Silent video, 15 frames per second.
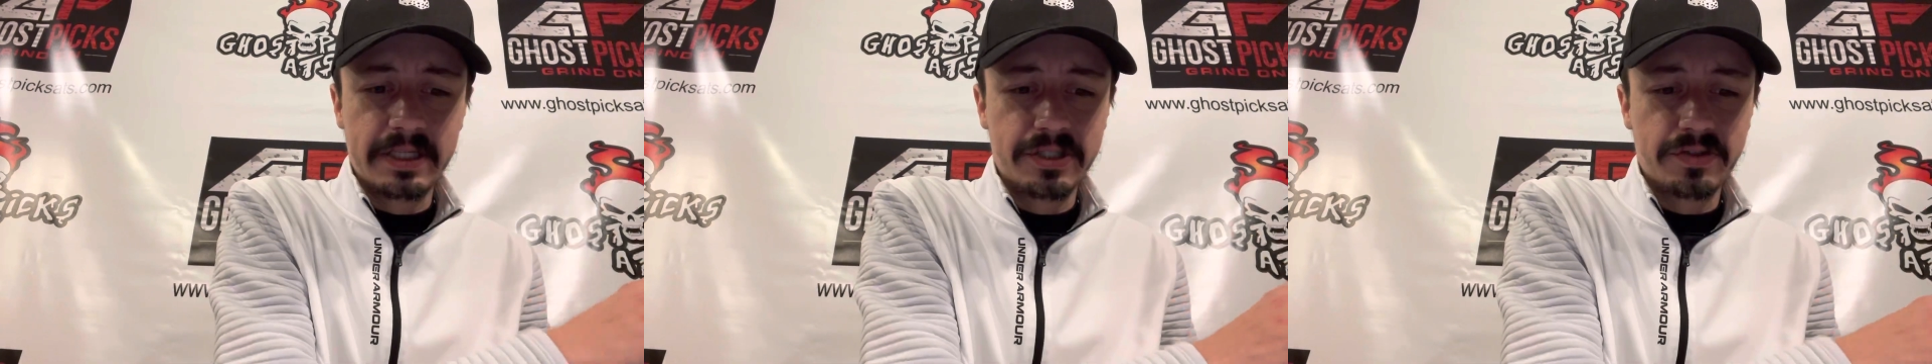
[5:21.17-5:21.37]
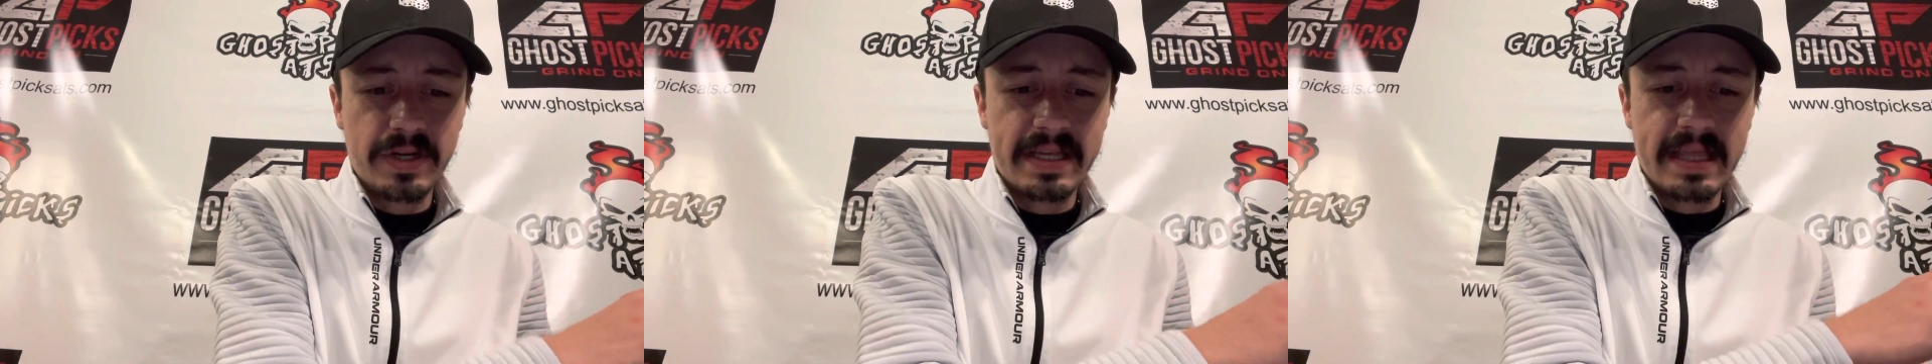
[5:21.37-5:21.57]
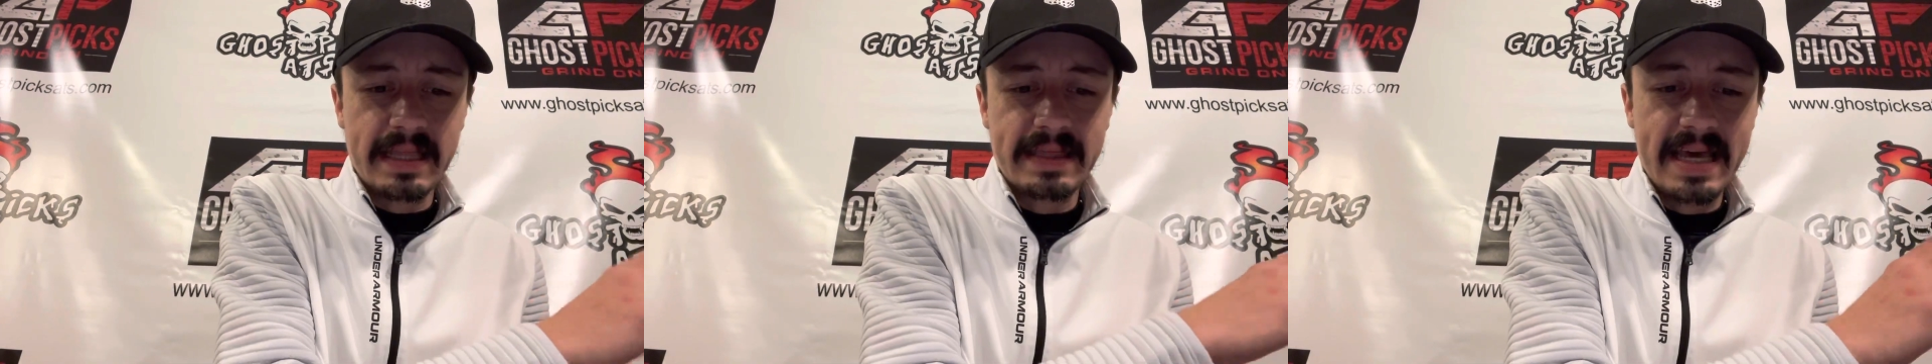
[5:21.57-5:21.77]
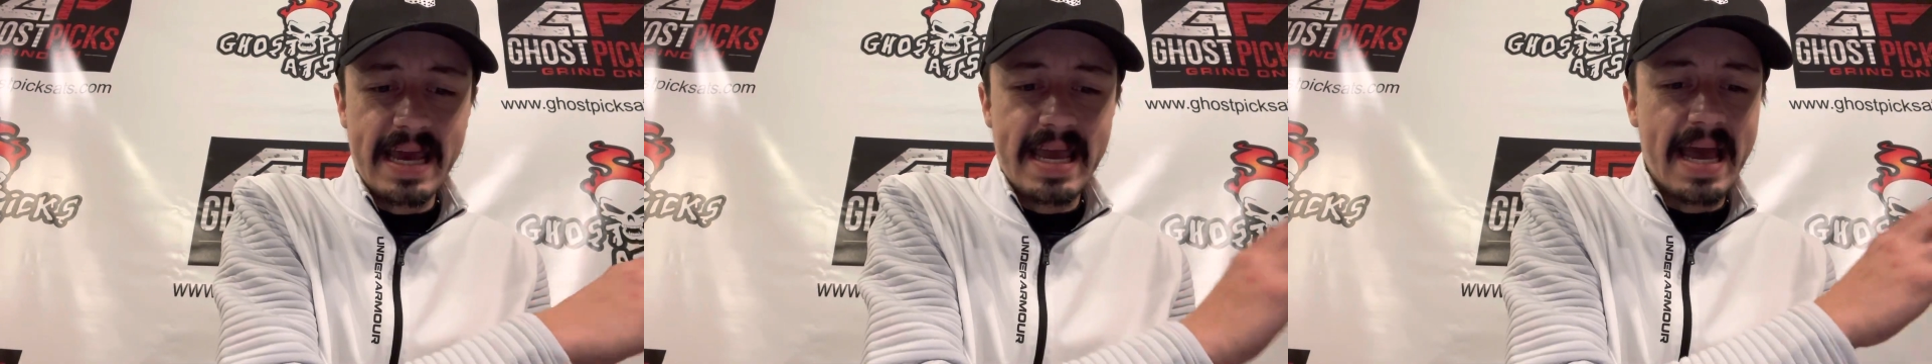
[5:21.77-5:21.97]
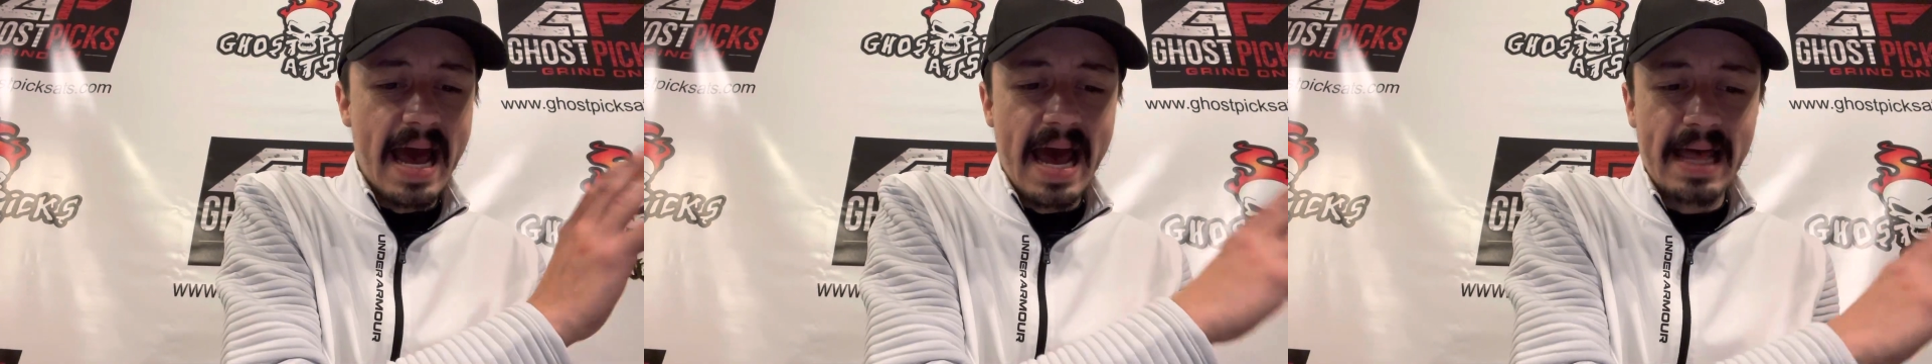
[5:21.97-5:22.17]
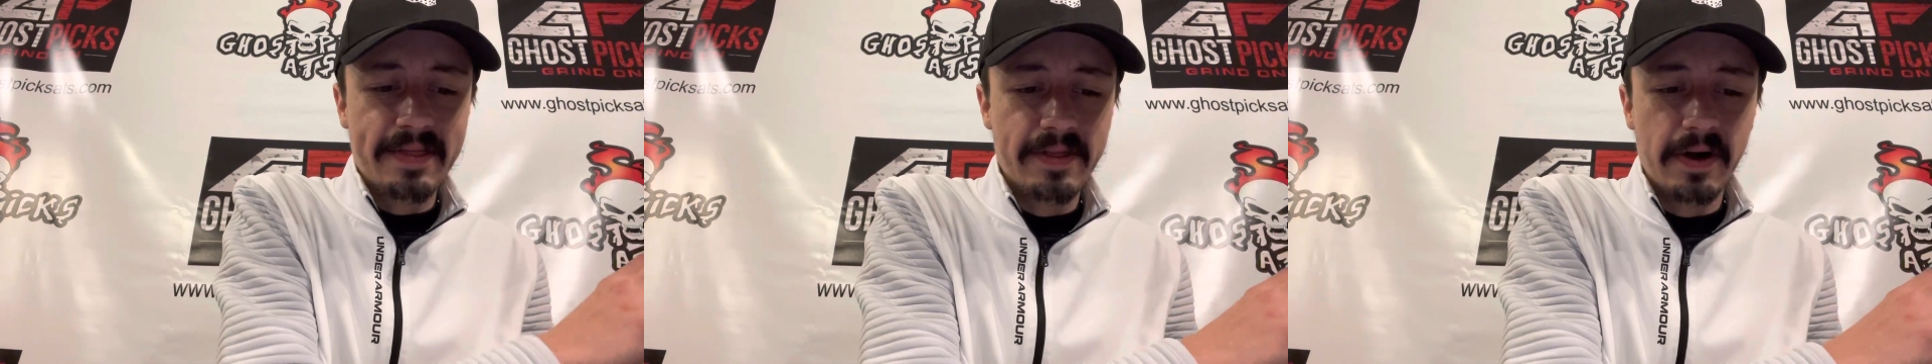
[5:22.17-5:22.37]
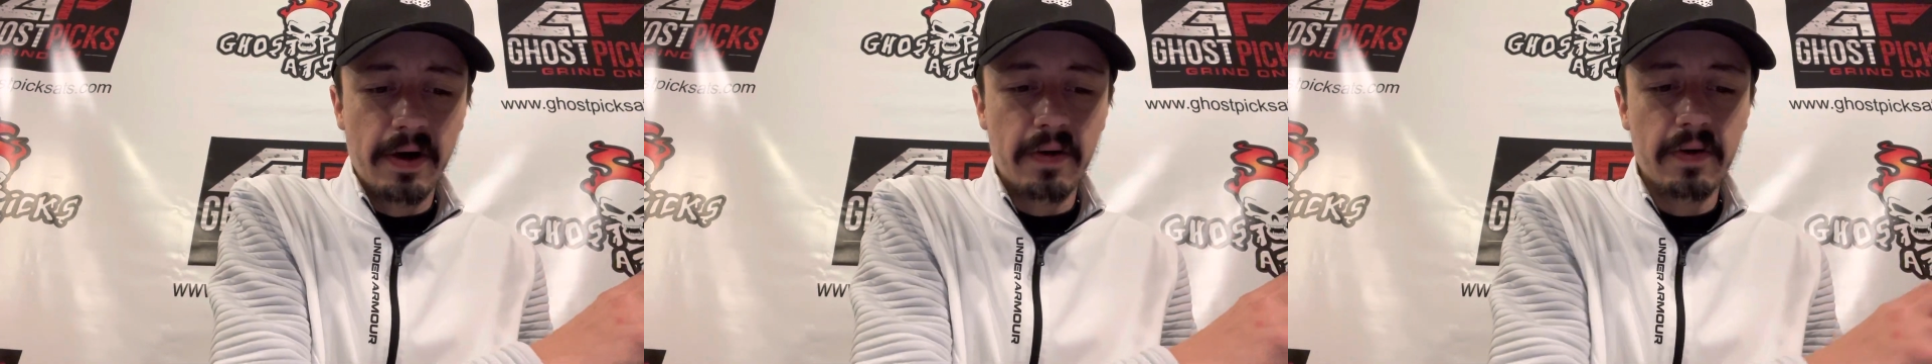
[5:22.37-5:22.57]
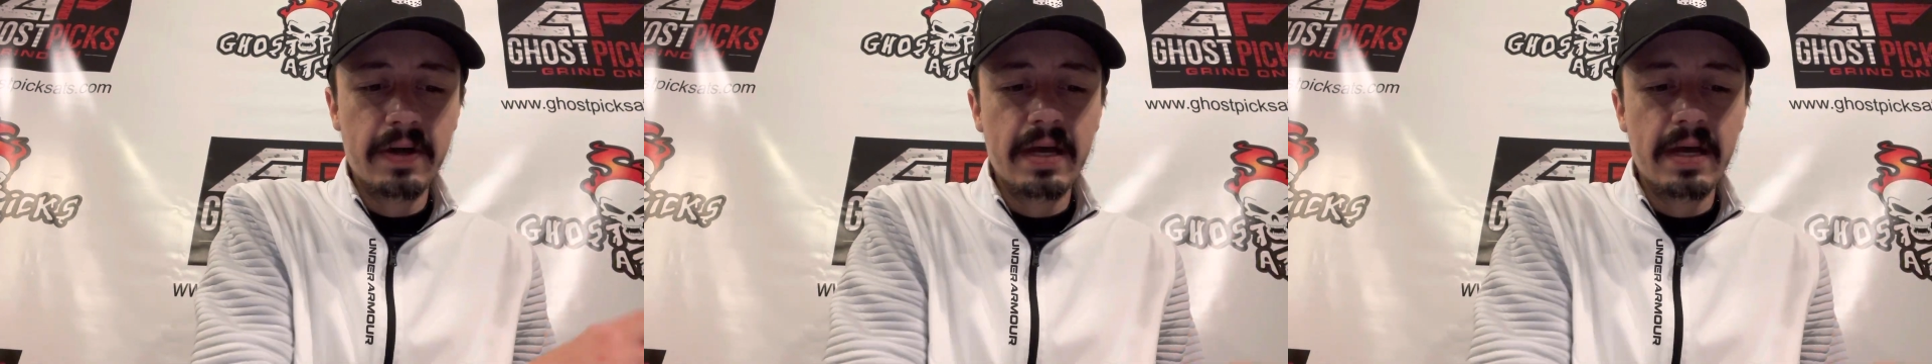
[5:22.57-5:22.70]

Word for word: streak that they had, though,